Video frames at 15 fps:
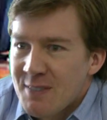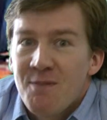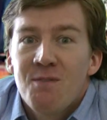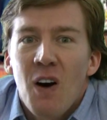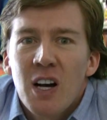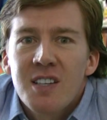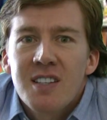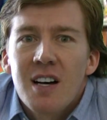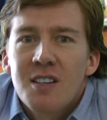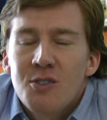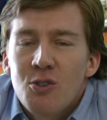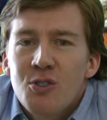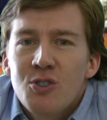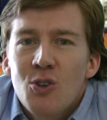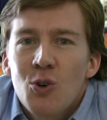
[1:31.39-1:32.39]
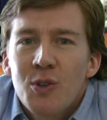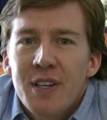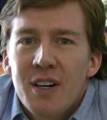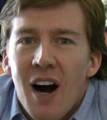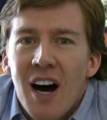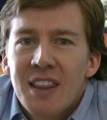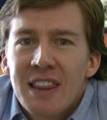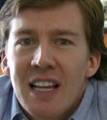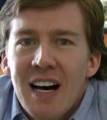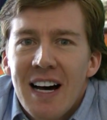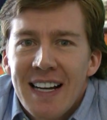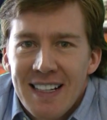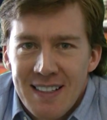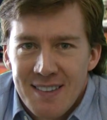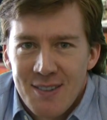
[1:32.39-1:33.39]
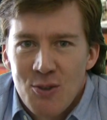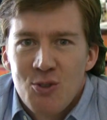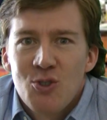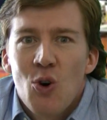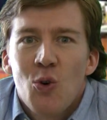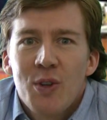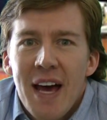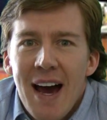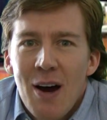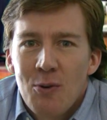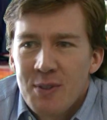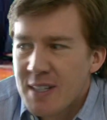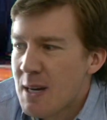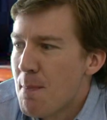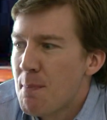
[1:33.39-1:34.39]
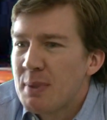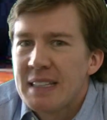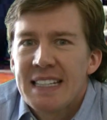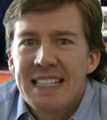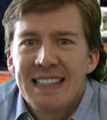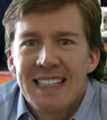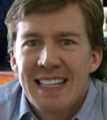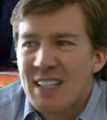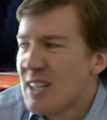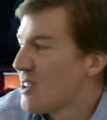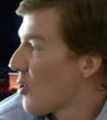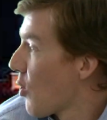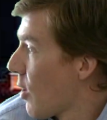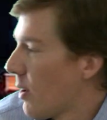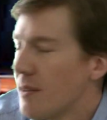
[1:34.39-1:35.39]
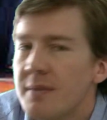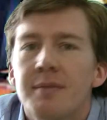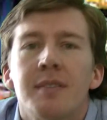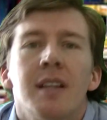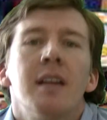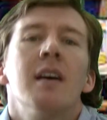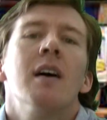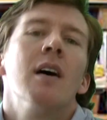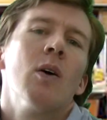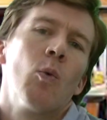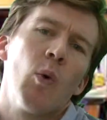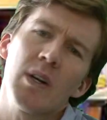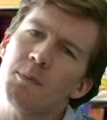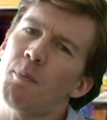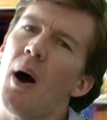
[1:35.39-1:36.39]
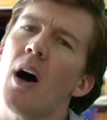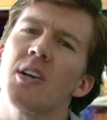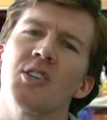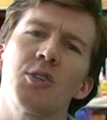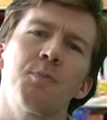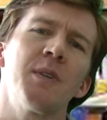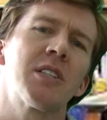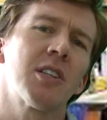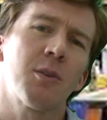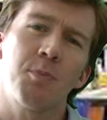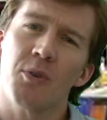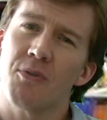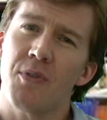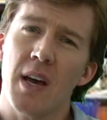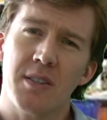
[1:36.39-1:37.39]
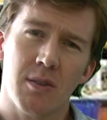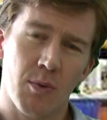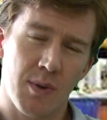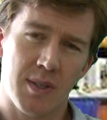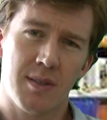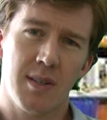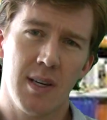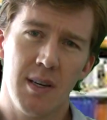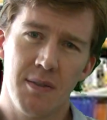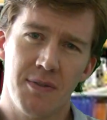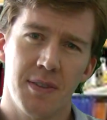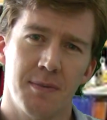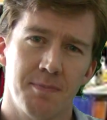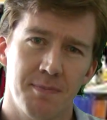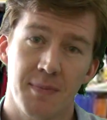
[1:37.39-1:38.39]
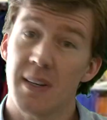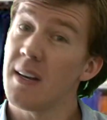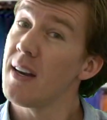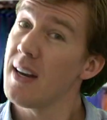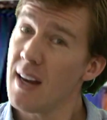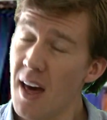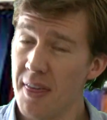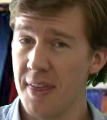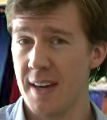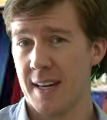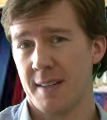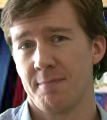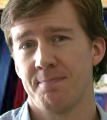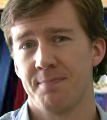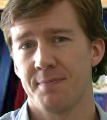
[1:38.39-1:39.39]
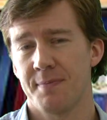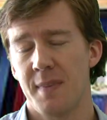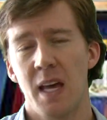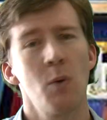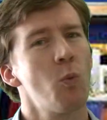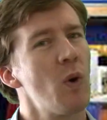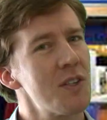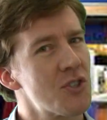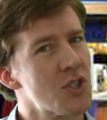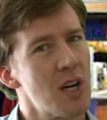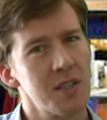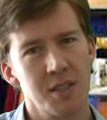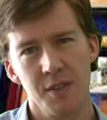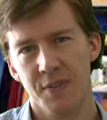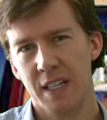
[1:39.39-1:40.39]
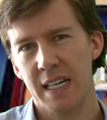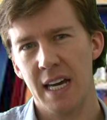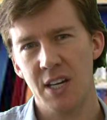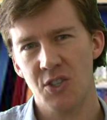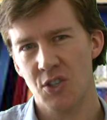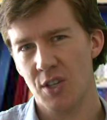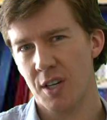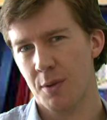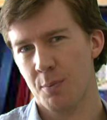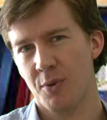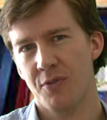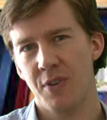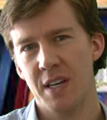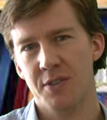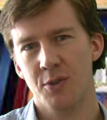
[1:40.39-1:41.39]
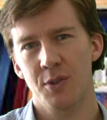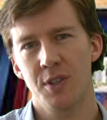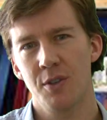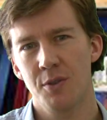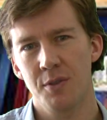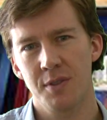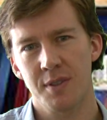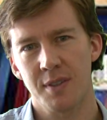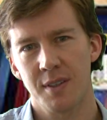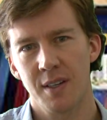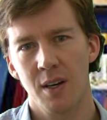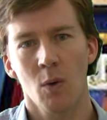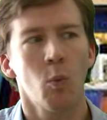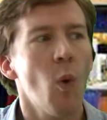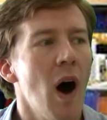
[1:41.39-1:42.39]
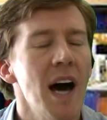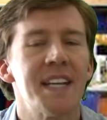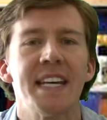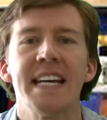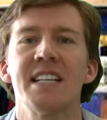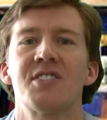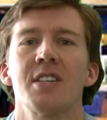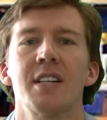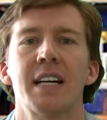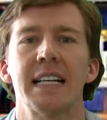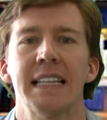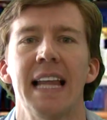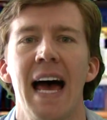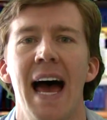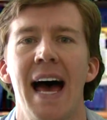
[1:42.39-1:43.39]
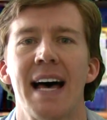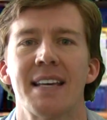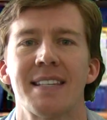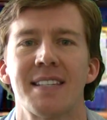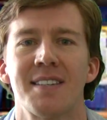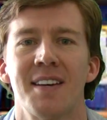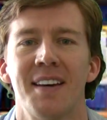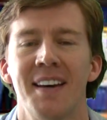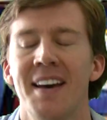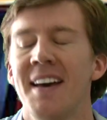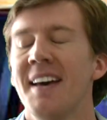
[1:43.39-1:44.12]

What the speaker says: Fuck saws are sold online. They're sold out completely. What punishment did the professor receive? Nothing. And what justification did the professor use? What? It's a class!